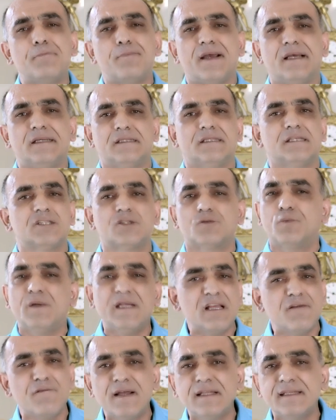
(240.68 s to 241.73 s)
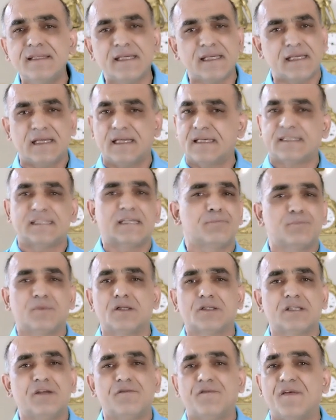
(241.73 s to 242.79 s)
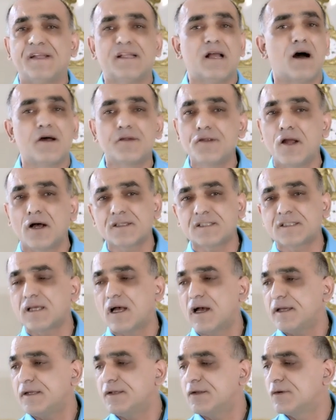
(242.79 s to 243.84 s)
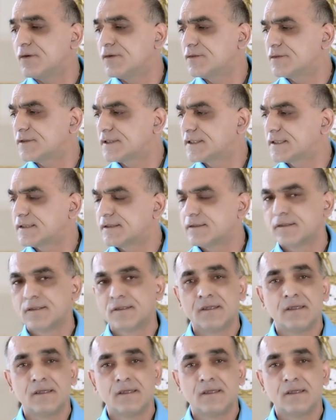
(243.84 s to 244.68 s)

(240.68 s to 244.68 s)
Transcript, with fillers: patients with a ventricular septal defect are not cyanosed